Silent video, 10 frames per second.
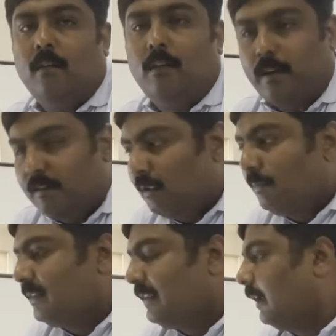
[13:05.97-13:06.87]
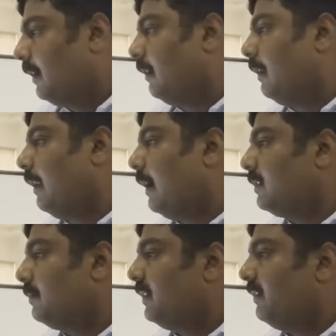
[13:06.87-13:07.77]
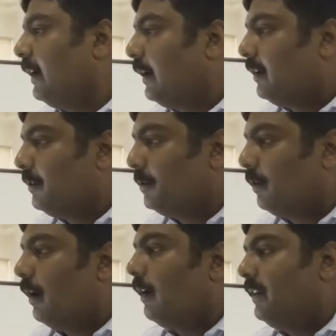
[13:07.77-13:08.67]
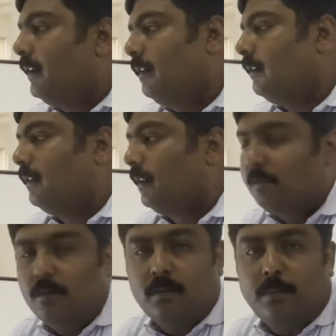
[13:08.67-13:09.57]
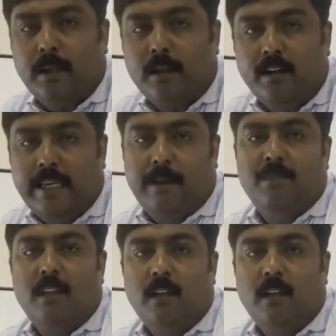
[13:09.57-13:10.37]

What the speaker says: For example, say last month we had an issue. Oven, there is no supply. Ghee.